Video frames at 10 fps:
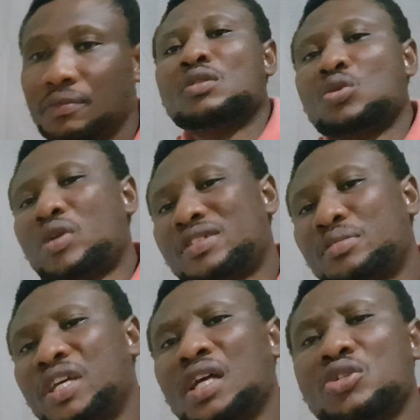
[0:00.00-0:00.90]
So as a
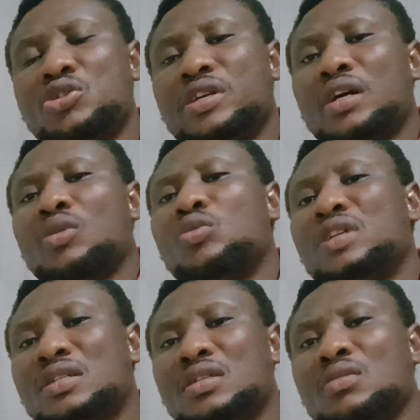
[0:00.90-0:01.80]
beginner trader who
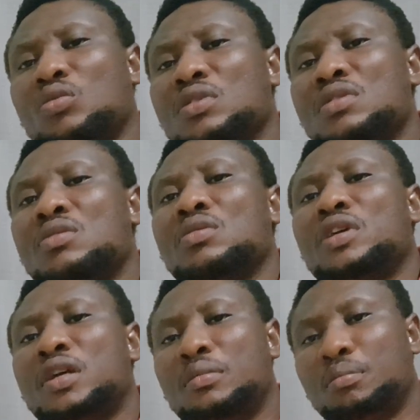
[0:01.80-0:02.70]
doesn't want to
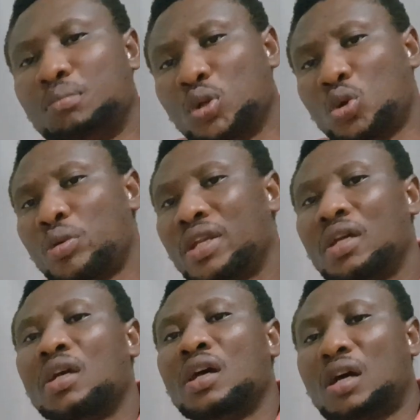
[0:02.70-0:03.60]
keep
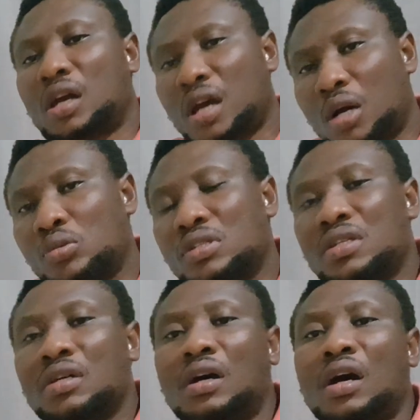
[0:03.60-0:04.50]
blowing accounts,
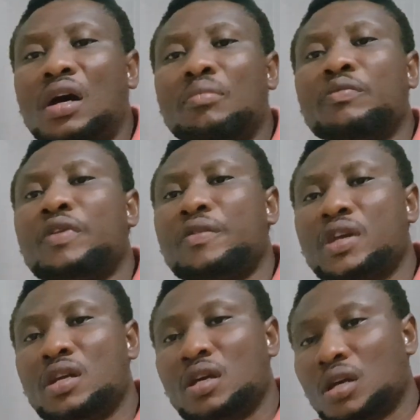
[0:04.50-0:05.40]
I'm
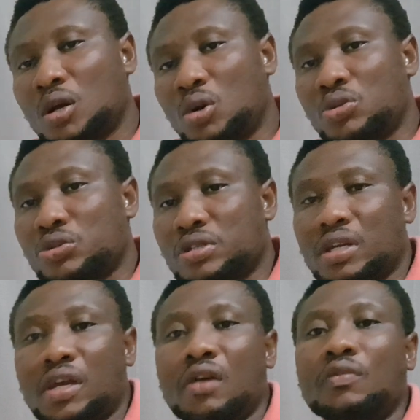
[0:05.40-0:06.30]
very cautious
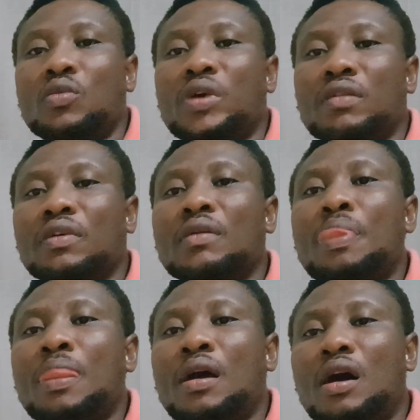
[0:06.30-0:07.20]
and careful whenever
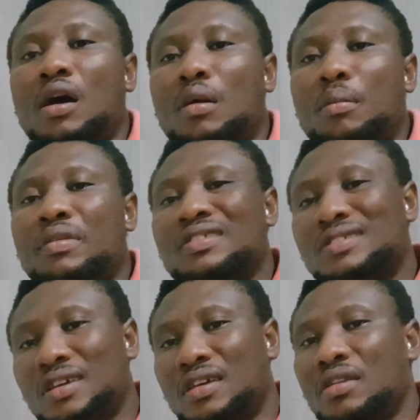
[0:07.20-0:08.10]
I'm
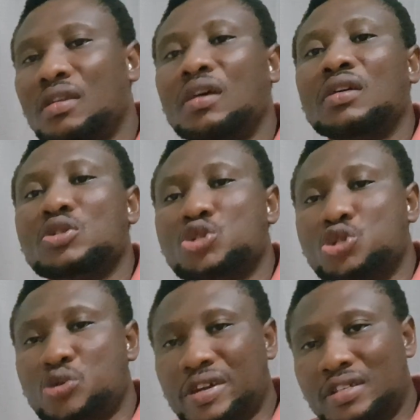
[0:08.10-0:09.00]
taking
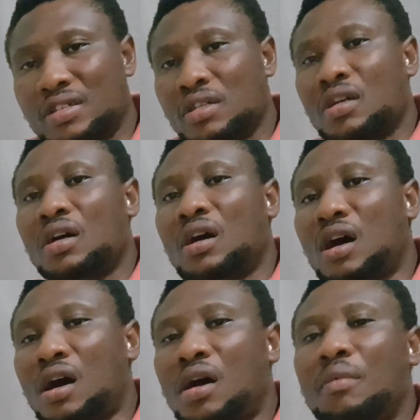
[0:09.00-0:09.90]
trade.
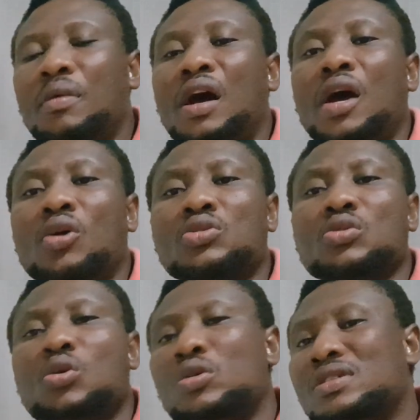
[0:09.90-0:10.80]
I also
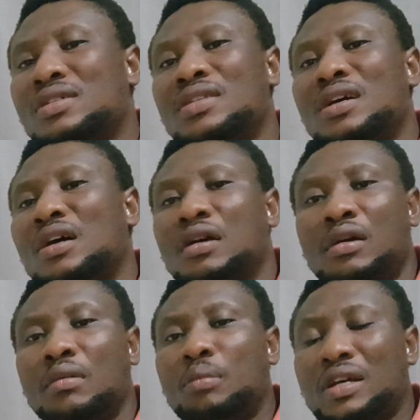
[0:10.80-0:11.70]
consider
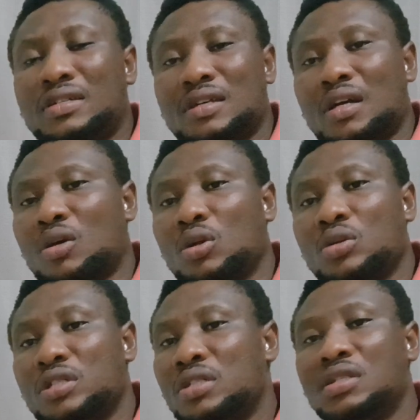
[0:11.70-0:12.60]
my
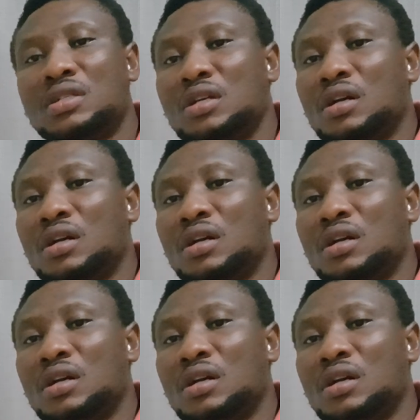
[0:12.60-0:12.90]
psychology